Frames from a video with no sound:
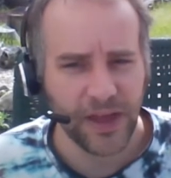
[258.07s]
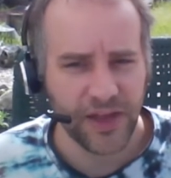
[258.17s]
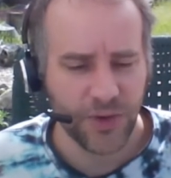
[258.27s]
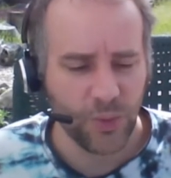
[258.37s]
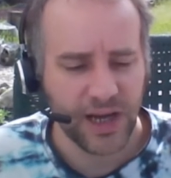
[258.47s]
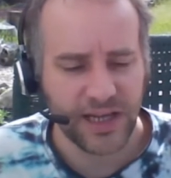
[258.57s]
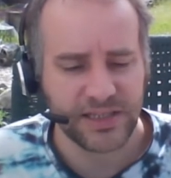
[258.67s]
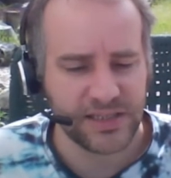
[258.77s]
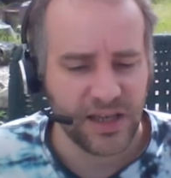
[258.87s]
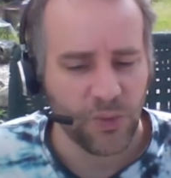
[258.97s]

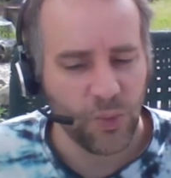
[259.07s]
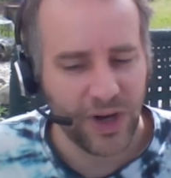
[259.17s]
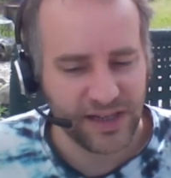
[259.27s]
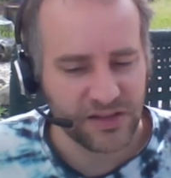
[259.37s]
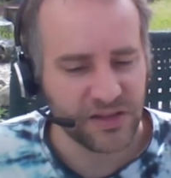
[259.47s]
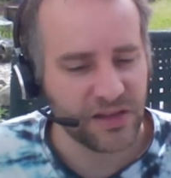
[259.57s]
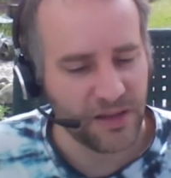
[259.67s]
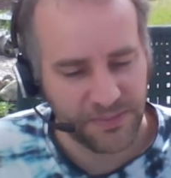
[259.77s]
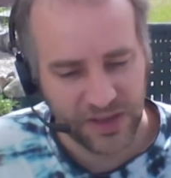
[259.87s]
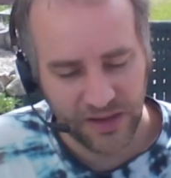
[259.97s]
Otherwise, while
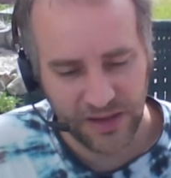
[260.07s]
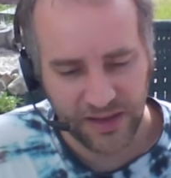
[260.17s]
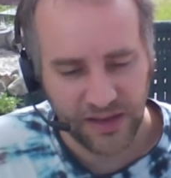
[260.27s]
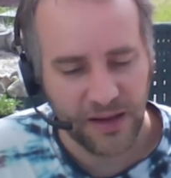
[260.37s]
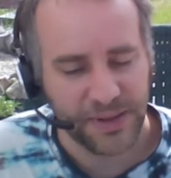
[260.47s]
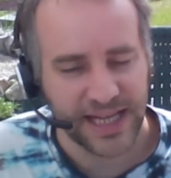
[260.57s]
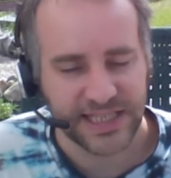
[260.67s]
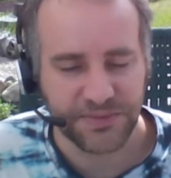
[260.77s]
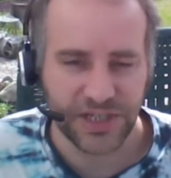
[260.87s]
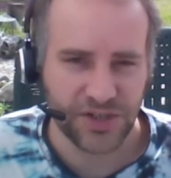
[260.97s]
the
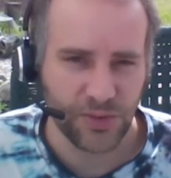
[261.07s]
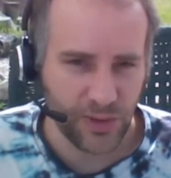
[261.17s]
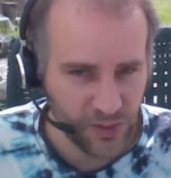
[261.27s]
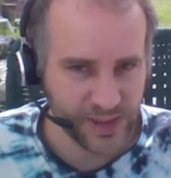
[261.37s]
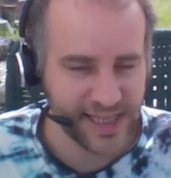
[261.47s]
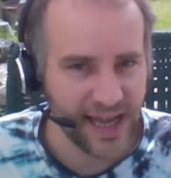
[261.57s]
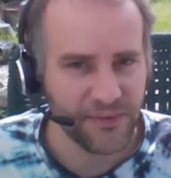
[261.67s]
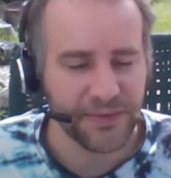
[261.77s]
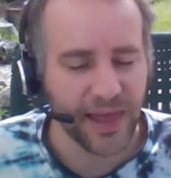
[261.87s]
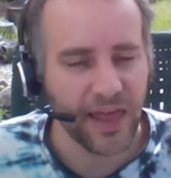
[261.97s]
plastic miniature will always
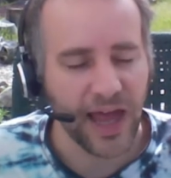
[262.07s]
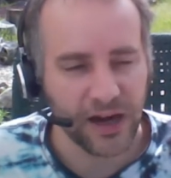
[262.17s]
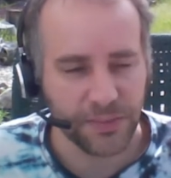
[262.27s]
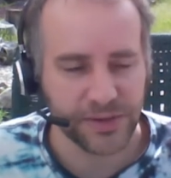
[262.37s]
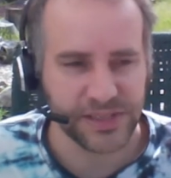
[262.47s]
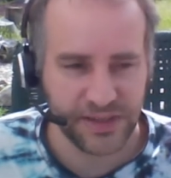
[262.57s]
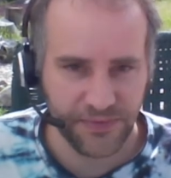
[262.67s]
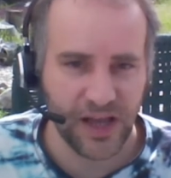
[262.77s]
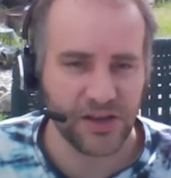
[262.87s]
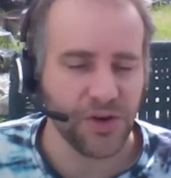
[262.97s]
have higher perceived
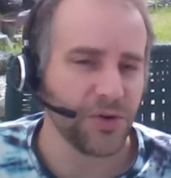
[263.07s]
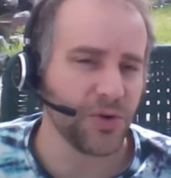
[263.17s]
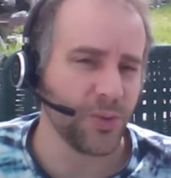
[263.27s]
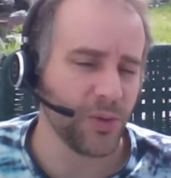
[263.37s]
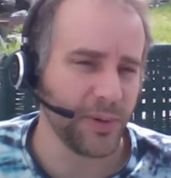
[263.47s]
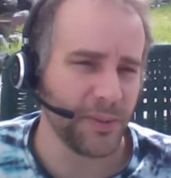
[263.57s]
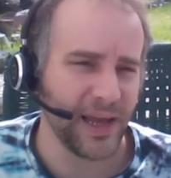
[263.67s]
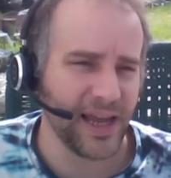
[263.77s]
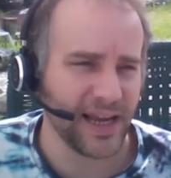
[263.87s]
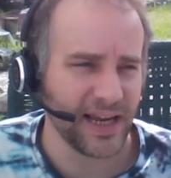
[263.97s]
value, you will be
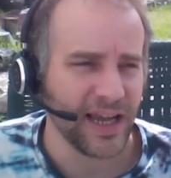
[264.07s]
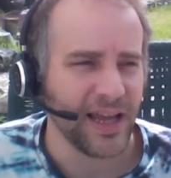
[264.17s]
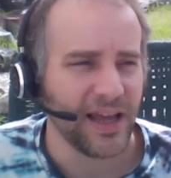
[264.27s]
paying